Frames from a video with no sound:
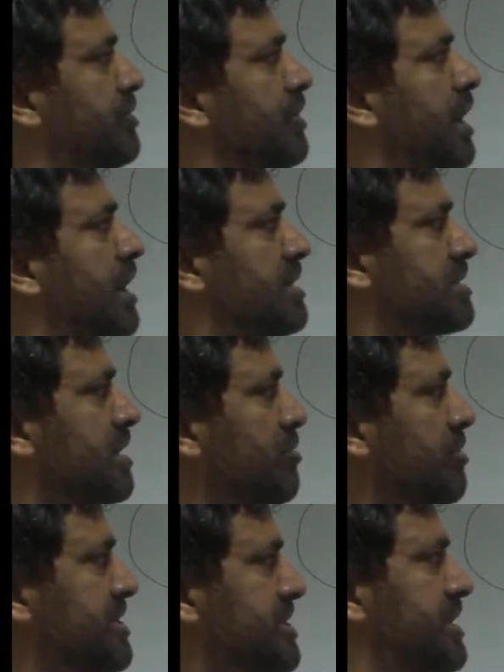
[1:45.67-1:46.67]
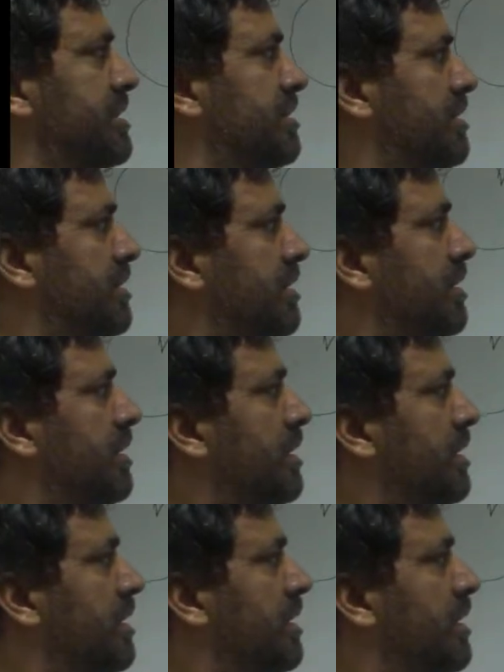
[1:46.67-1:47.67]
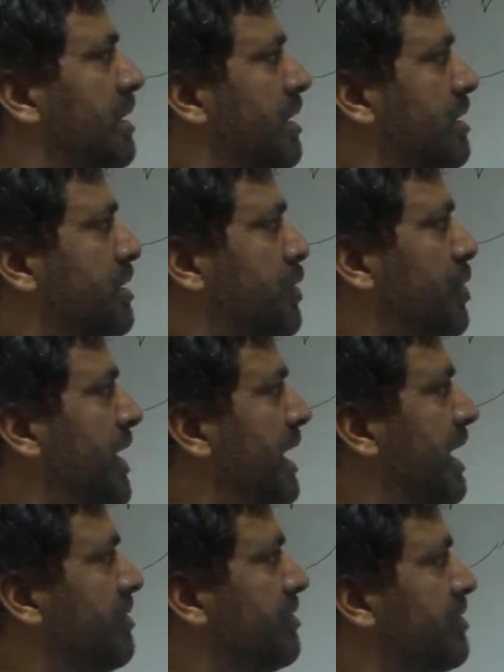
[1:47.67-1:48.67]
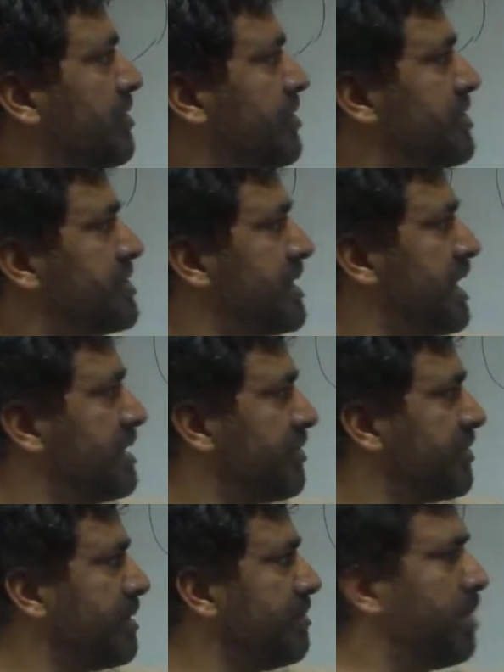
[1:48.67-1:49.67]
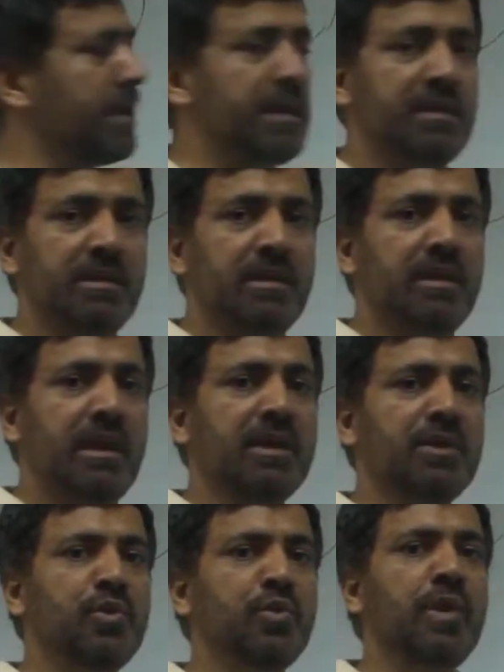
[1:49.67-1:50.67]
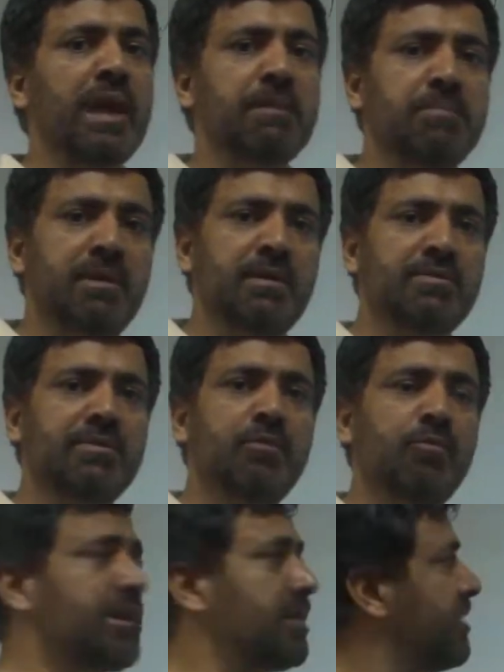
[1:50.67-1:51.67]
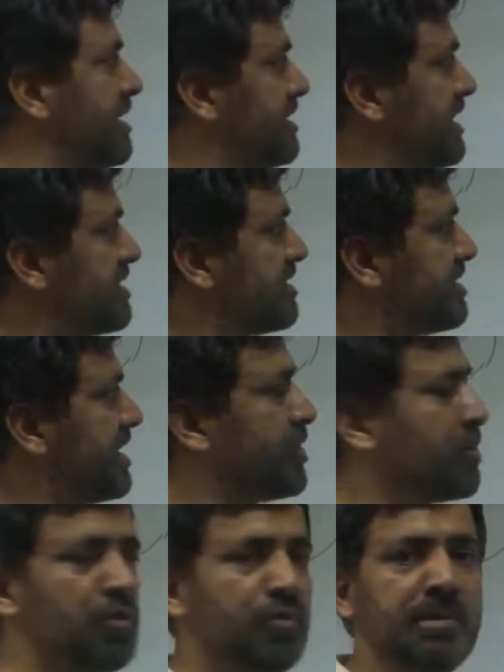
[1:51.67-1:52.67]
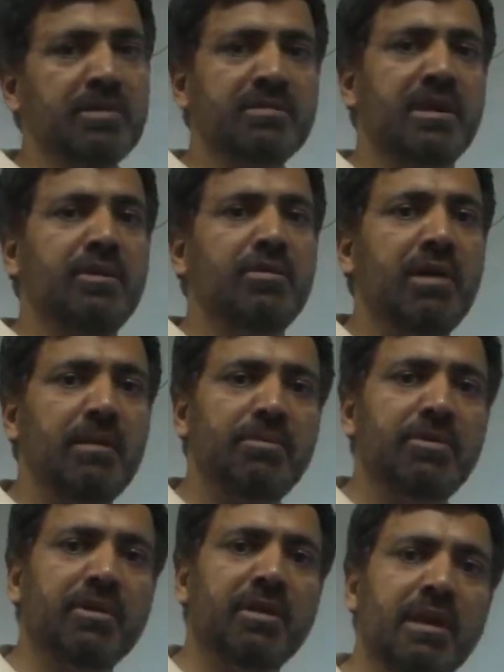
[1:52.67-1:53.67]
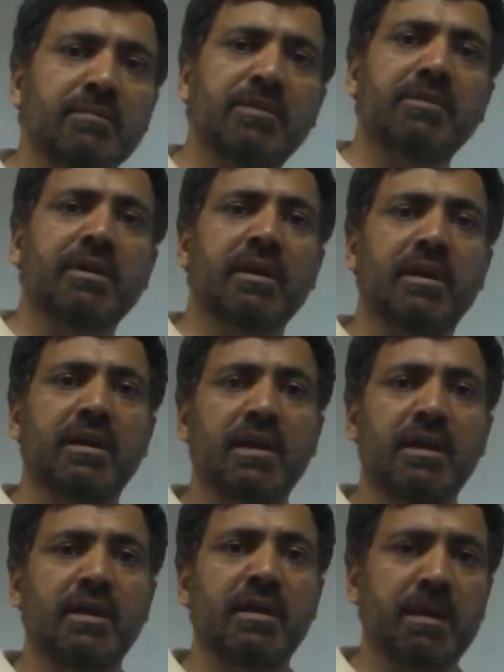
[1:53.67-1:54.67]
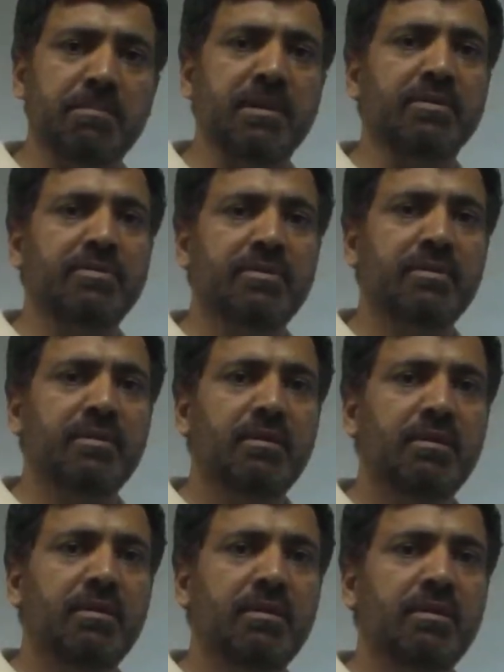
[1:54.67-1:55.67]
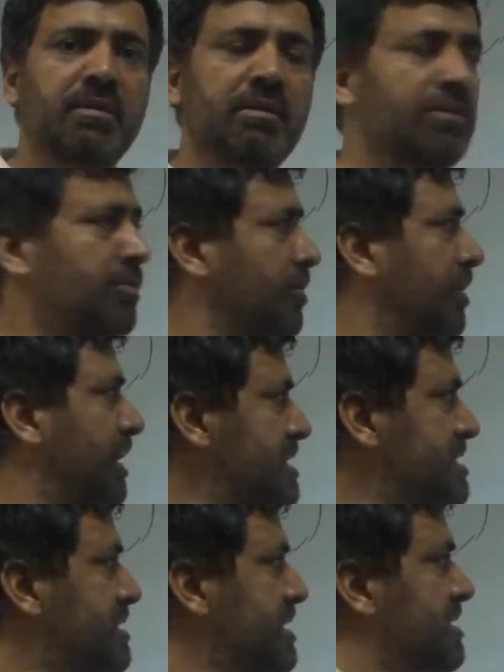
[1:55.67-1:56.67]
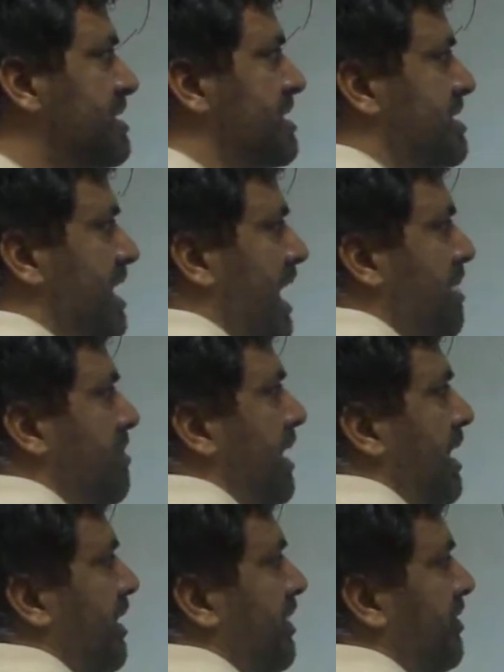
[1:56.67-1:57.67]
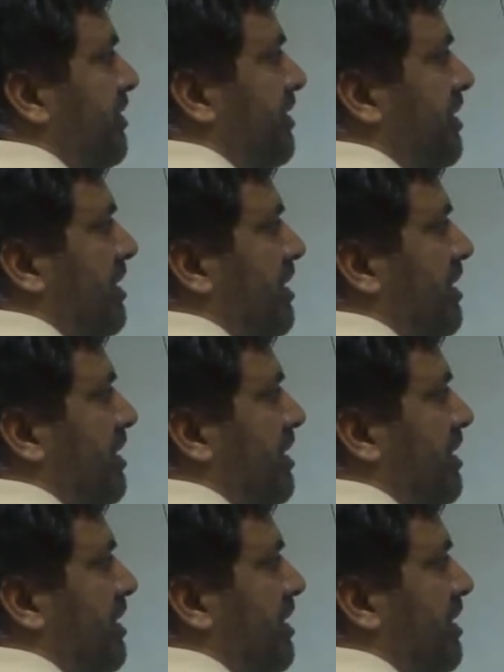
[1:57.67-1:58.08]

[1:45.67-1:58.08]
to ask a question. Do I have to say this complete, like two apples? What if I just say two, because I know I'm talking about apples? So is this the same as